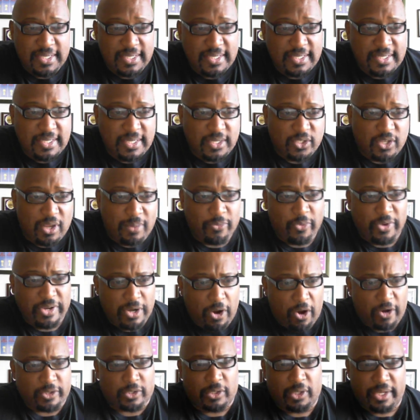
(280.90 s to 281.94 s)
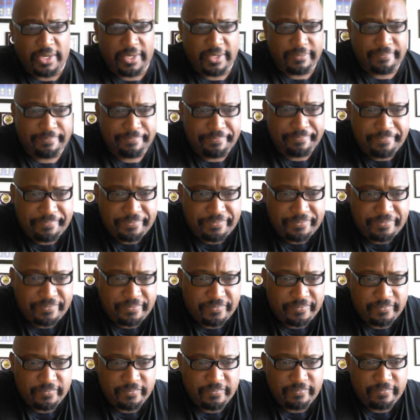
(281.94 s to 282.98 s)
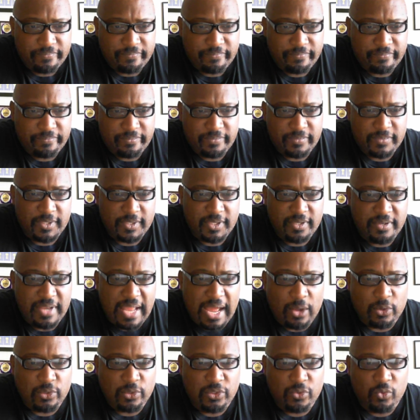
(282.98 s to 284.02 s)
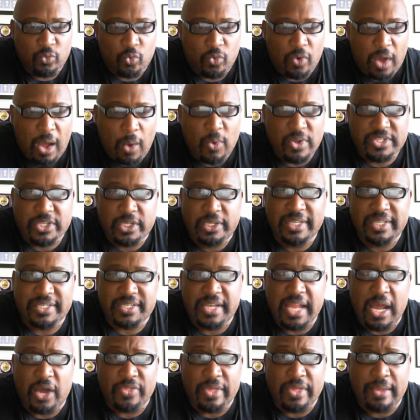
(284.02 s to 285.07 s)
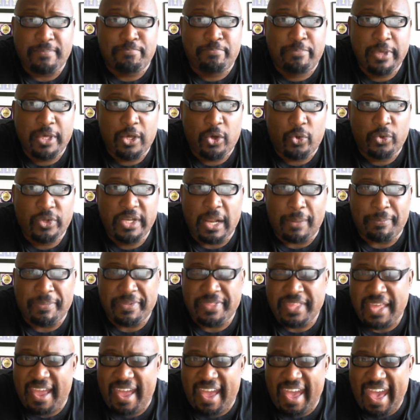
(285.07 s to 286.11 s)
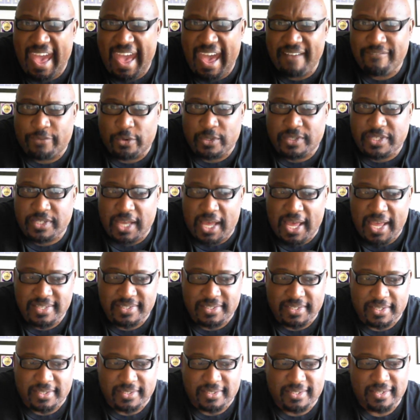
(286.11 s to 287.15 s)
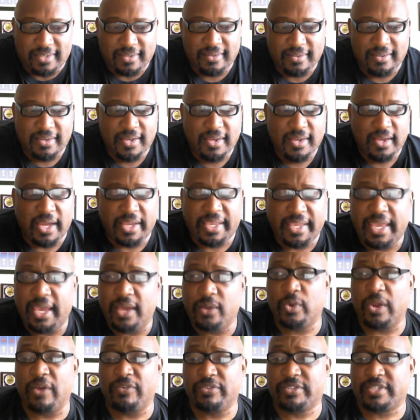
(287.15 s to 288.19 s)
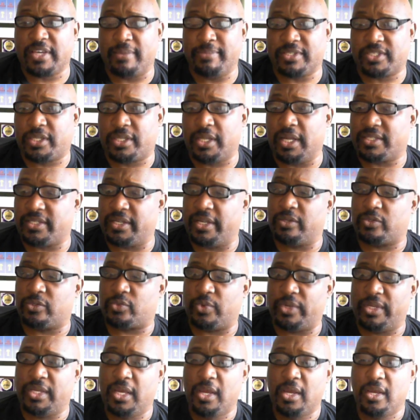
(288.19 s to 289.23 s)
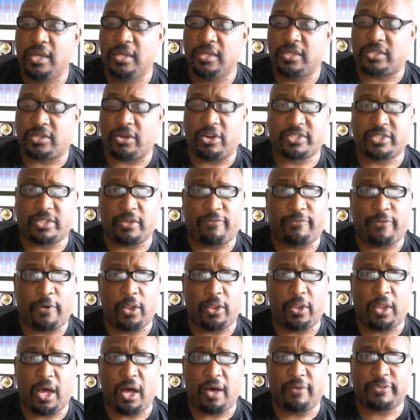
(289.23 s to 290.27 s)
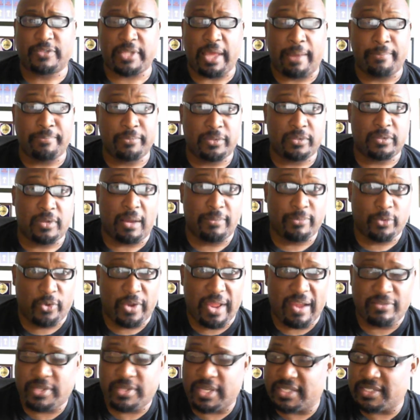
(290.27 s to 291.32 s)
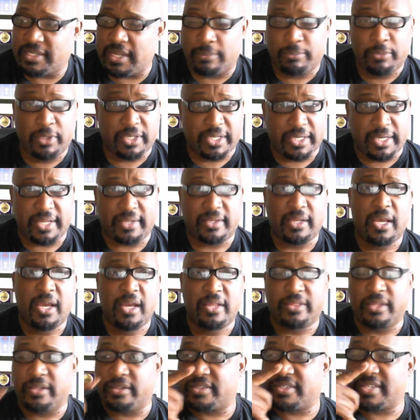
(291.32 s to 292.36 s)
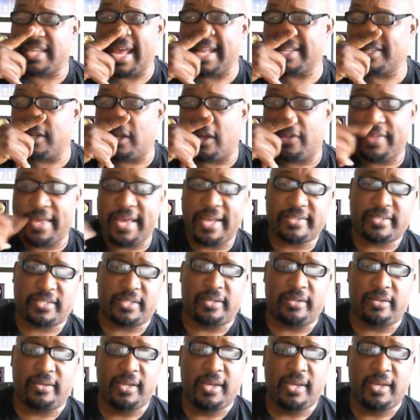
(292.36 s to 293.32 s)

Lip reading: So I'm reading an article on it. Now, I want you to listen to how they build it up and they advertise it. Again, every time the seduction industry starts to fall off, because I'm doing advertising, I'm looking at the stats and all that, and